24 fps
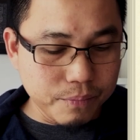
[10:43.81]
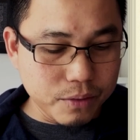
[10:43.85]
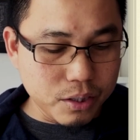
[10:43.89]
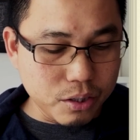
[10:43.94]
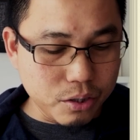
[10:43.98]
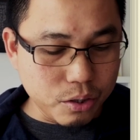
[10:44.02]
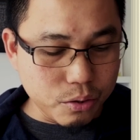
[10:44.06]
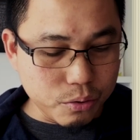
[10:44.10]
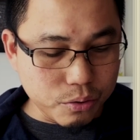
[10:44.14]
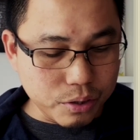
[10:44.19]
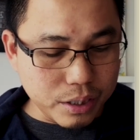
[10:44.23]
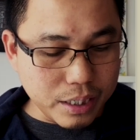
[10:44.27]

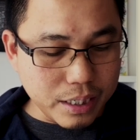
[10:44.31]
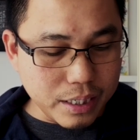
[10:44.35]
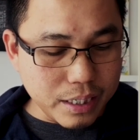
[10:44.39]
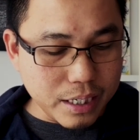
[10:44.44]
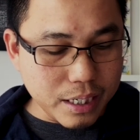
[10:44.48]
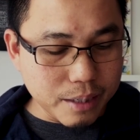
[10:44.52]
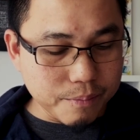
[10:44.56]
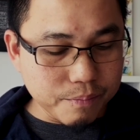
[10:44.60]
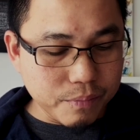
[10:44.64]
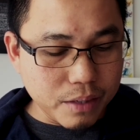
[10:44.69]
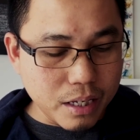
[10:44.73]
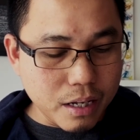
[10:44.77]
You read
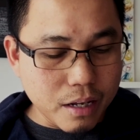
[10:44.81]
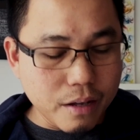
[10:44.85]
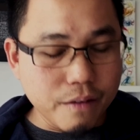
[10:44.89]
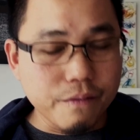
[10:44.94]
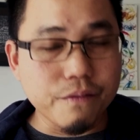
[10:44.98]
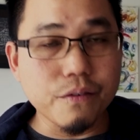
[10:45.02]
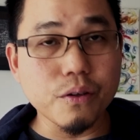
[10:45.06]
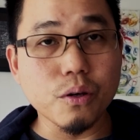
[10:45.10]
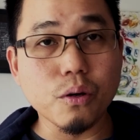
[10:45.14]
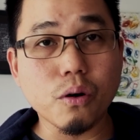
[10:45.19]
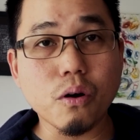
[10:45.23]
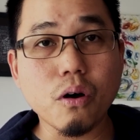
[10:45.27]
it
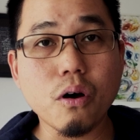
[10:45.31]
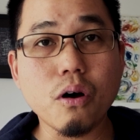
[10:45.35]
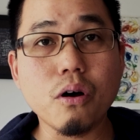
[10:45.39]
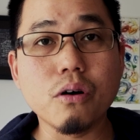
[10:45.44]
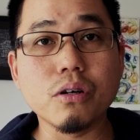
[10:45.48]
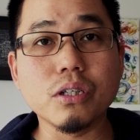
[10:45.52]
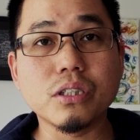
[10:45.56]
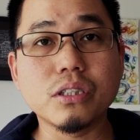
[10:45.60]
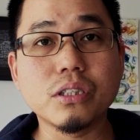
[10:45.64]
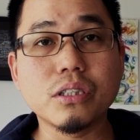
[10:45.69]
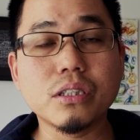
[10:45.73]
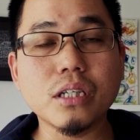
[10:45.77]

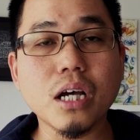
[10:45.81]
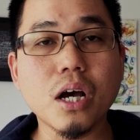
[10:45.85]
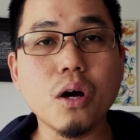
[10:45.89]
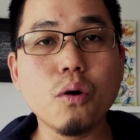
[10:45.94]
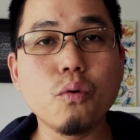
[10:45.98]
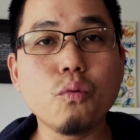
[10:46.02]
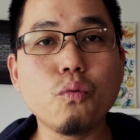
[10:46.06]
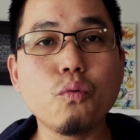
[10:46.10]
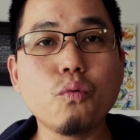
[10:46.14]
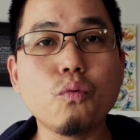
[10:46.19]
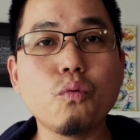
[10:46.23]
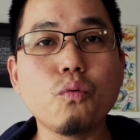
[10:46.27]

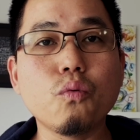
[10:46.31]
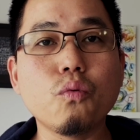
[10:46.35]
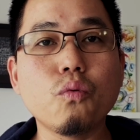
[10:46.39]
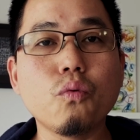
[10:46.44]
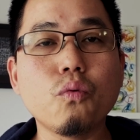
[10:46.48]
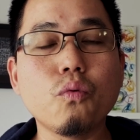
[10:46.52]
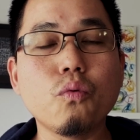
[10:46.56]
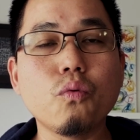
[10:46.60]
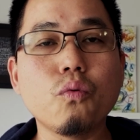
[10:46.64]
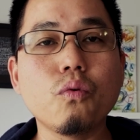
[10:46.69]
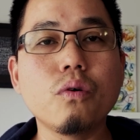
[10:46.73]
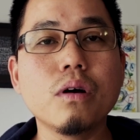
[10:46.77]

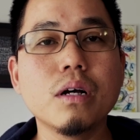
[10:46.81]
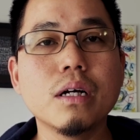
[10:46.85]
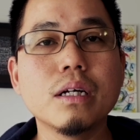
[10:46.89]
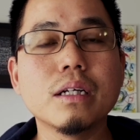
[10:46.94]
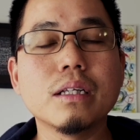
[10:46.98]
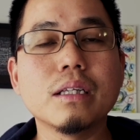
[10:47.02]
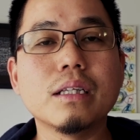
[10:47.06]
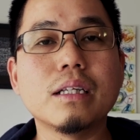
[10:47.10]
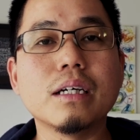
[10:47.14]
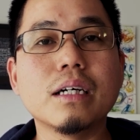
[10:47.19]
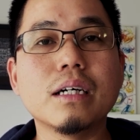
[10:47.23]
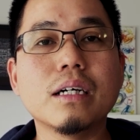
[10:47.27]
firashan.
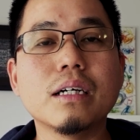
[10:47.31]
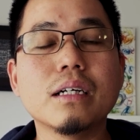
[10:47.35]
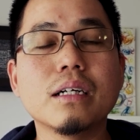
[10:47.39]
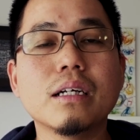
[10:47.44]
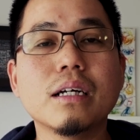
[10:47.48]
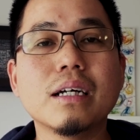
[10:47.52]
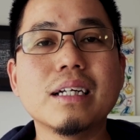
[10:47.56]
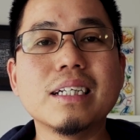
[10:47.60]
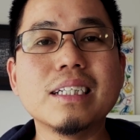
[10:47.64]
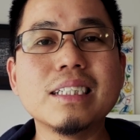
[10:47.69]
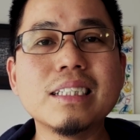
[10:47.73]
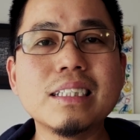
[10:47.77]
The
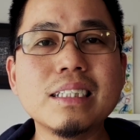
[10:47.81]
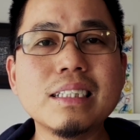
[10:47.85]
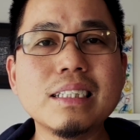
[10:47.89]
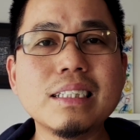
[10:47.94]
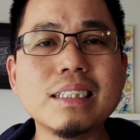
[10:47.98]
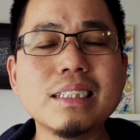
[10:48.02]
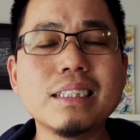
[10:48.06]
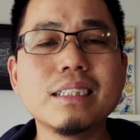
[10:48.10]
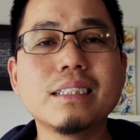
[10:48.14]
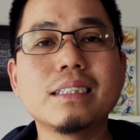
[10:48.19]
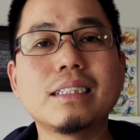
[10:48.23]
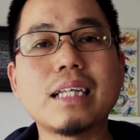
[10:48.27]

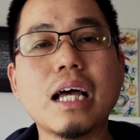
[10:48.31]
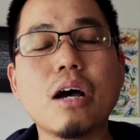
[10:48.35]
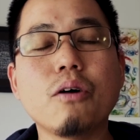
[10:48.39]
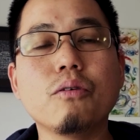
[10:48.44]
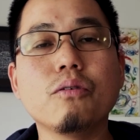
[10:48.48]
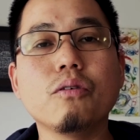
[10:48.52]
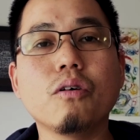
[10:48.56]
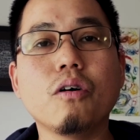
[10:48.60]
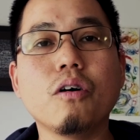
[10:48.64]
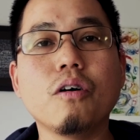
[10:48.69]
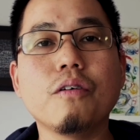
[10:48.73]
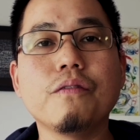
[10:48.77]
n
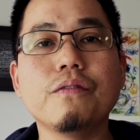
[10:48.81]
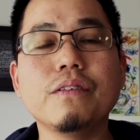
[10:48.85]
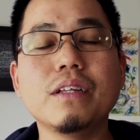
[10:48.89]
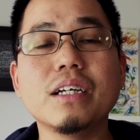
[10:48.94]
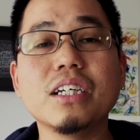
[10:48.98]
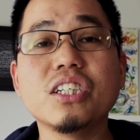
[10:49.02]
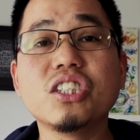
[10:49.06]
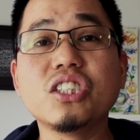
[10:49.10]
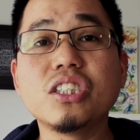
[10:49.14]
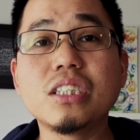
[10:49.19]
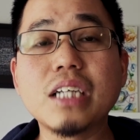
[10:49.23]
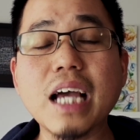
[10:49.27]
sound of
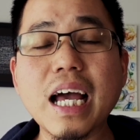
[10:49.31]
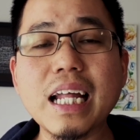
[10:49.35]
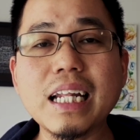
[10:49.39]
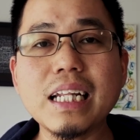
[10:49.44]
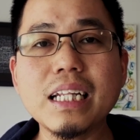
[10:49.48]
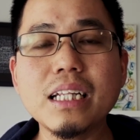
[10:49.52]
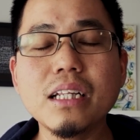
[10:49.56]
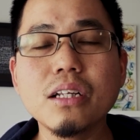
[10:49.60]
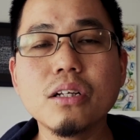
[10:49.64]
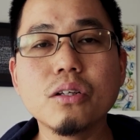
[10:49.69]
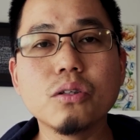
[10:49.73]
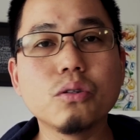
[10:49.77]
the
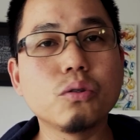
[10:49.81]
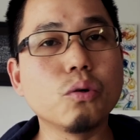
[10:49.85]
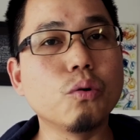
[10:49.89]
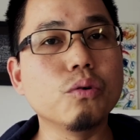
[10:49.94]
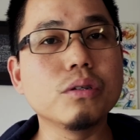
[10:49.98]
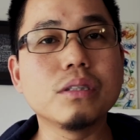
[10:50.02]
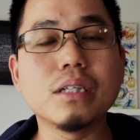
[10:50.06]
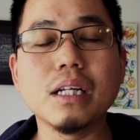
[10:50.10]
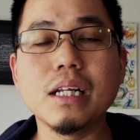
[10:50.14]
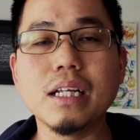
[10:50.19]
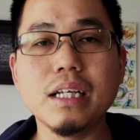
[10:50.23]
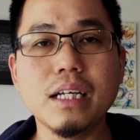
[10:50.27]
shan
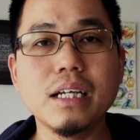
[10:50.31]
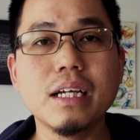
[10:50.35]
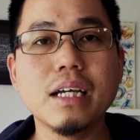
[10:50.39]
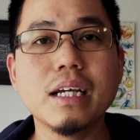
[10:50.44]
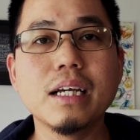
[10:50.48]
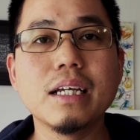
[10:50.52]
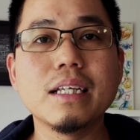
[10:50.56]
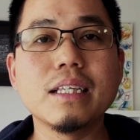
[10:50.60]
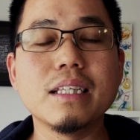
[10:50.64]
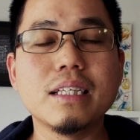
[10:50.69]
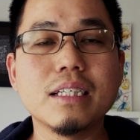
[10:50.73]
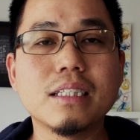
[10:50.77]
totally
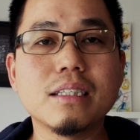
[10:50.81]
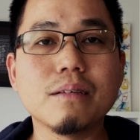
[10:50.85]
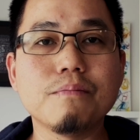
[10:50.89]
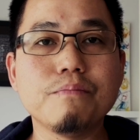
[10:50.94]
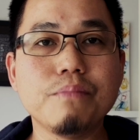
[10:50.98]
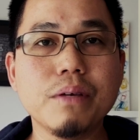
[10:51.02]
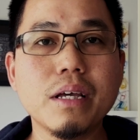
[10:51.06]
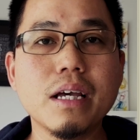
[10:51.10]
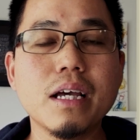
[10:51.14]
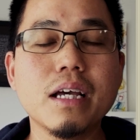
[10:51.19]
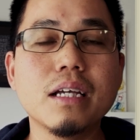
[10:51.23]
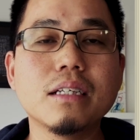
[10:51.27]

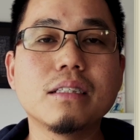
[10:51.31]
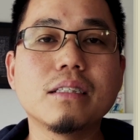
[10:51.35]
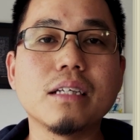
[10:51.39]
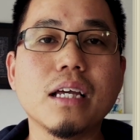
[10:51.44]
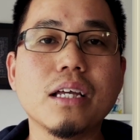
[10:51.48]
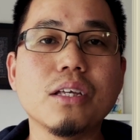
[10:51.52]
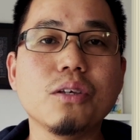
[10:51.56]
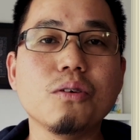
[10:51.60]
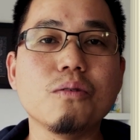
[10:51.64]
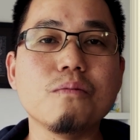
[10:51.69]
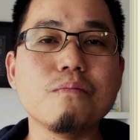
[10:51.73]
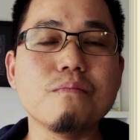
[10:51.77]
disappears
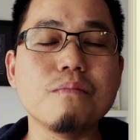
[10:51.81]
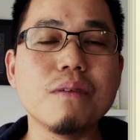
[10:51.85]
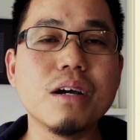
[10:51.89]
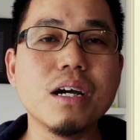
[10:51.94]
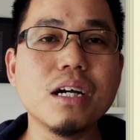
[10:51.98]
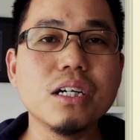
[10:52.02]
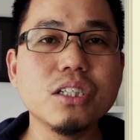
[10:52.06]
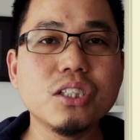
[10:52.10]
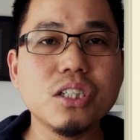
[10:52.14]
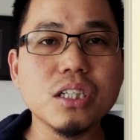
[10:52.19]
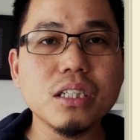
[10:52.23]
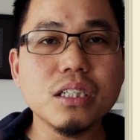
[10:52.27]
and you
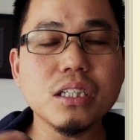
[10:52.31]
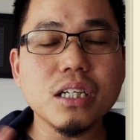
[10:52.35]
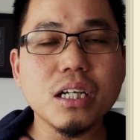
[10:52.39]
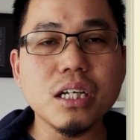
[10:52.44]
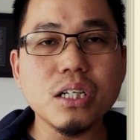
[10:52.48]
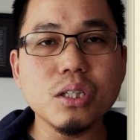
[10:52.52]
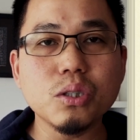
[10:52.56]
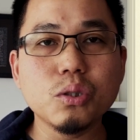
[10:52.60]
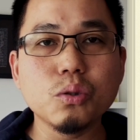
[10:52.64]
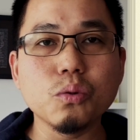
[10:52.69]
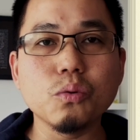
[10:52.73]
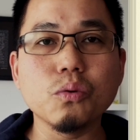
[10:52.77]
merge it
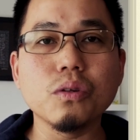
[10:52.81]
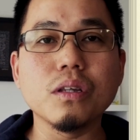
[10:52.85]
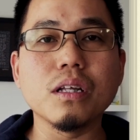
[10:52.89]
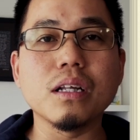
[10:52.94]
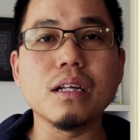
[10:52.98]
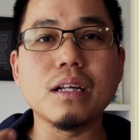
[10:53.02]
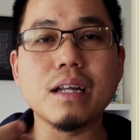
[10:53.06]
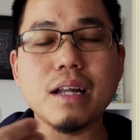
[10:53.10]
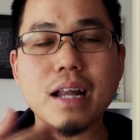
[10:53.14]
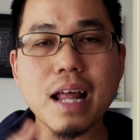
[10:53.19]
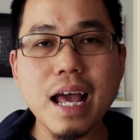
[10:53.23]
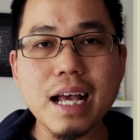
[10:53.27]
into the
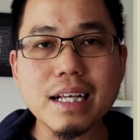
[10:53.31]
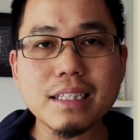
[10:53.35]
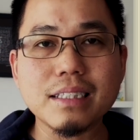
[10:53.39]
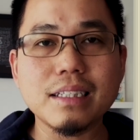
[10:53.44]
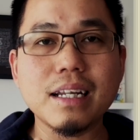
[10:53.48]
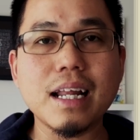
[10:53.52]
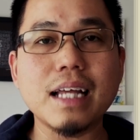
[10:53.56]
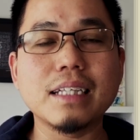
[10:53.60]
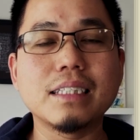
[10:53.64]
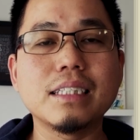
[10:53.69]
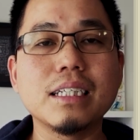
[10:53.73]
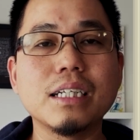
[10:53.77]
next
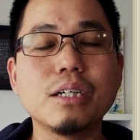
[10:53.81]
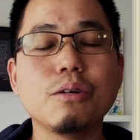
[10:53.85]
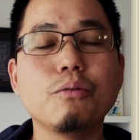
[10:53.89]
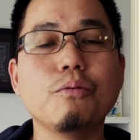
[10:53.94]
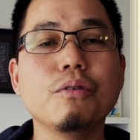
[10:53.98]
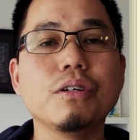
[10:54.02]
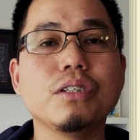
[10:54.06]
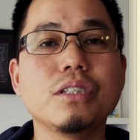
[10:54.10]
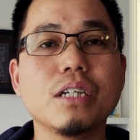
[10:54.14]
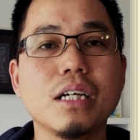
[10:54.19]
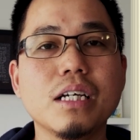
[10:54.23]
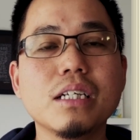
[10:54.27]
letter,
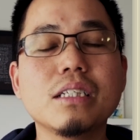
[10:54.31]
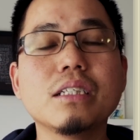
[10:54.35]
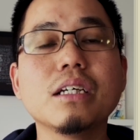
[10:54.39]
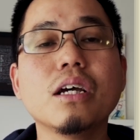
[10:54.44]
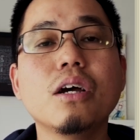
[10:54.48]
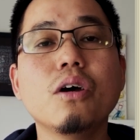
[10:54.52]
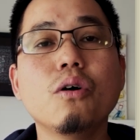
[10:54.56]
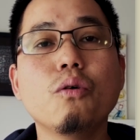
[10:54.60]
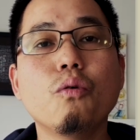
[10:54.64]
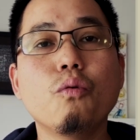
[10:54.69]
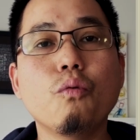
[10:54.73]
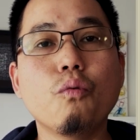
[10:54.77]
which is
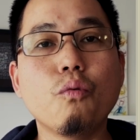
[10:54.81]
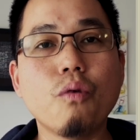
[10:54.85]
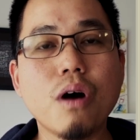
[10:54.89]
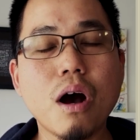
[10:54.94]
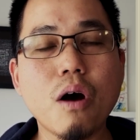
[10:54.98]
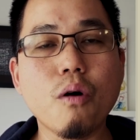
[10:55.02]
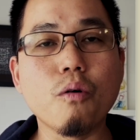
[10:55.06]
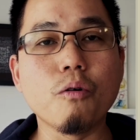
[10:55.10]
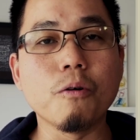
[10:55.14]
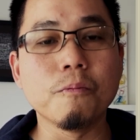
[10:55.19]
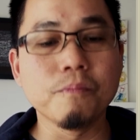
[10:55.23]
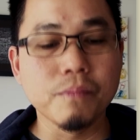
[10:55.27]

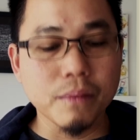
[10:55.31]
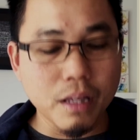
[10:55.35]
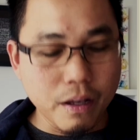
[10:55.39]
waw.